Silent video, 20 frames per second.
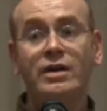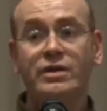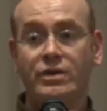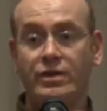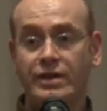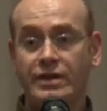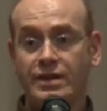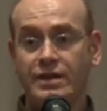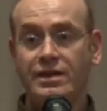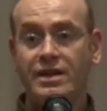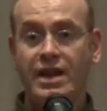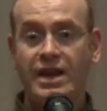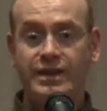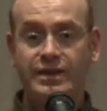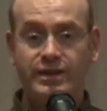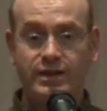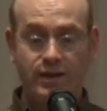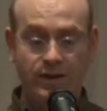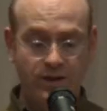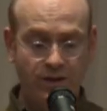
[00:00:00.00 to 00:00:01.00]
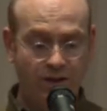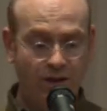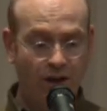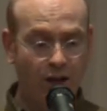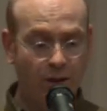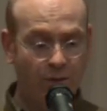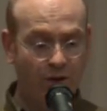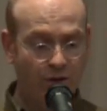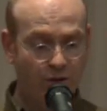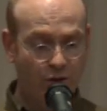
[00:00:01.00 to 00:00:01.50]
So this is nested
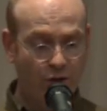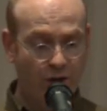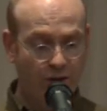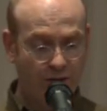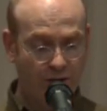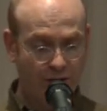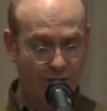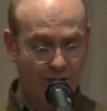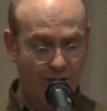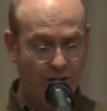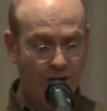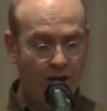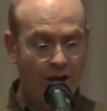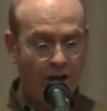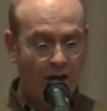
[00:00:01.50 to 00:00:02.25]
type constructors